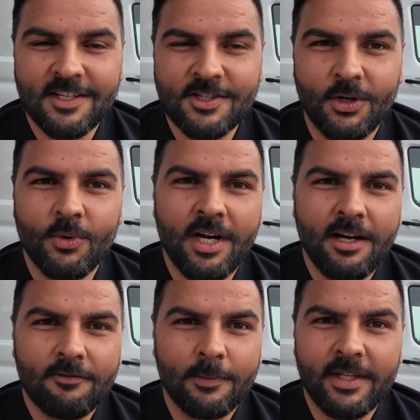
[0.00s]
So
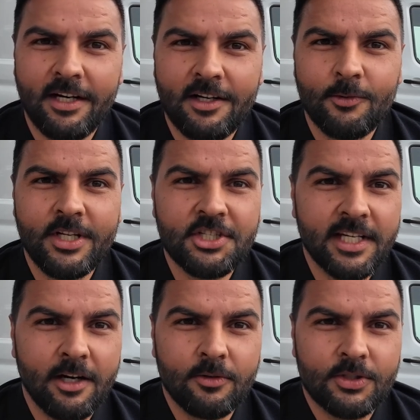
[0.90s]
from there,
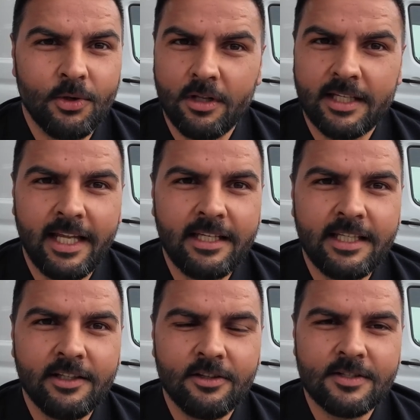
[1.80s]
reaching out to all the dead
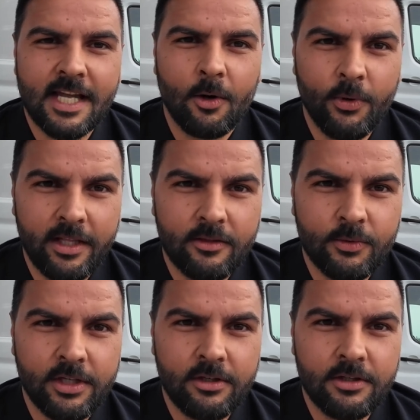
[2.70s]
deals that went
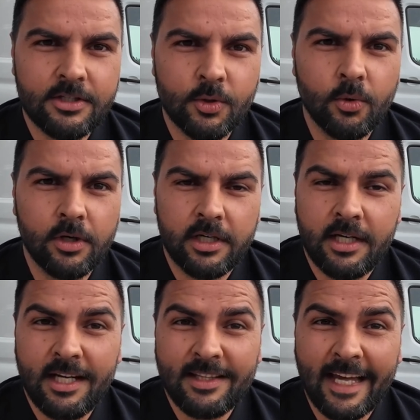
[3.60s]
through your store,
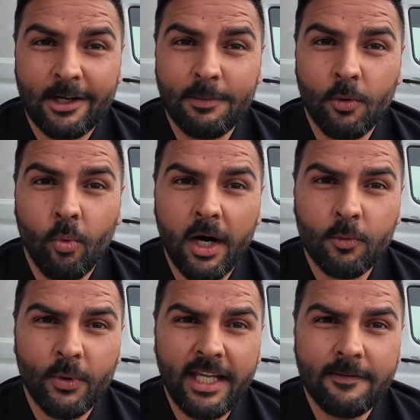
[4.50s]
that could be
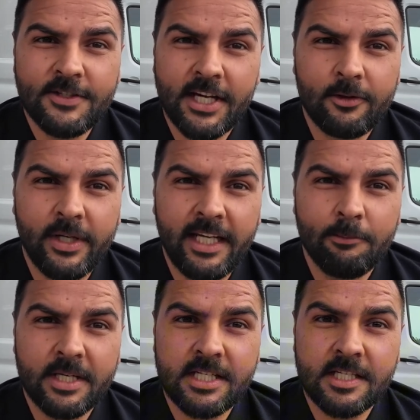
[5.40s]
one way of
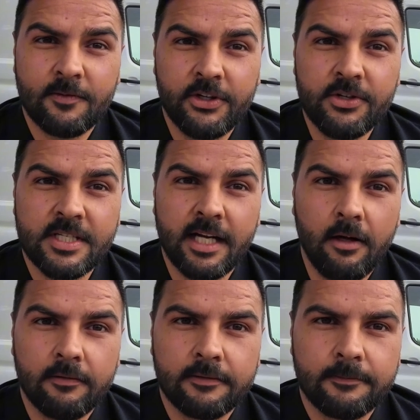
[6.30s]
generating business for
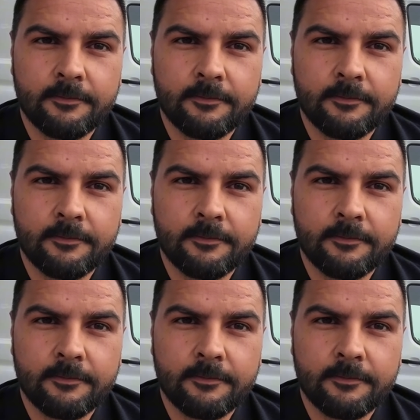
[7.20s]
yourself.